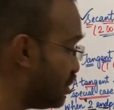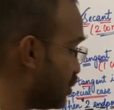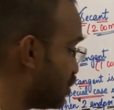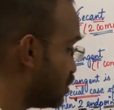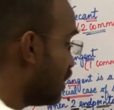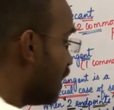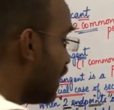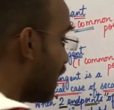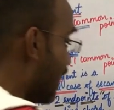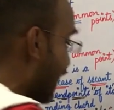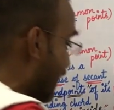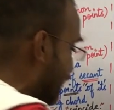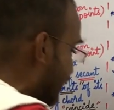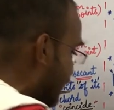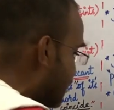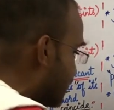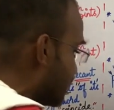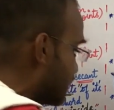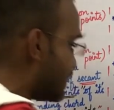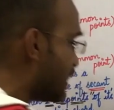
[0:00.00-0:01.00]
is
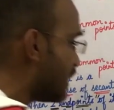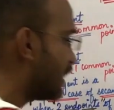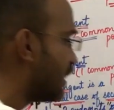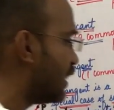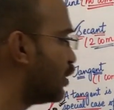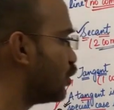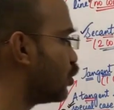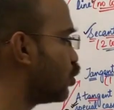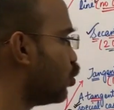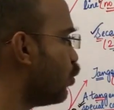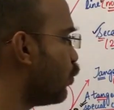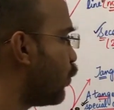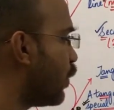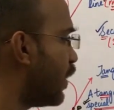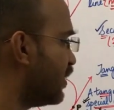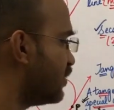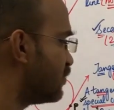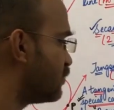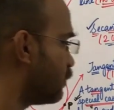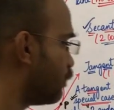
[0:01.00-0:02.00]
cutting the circle at 2 points,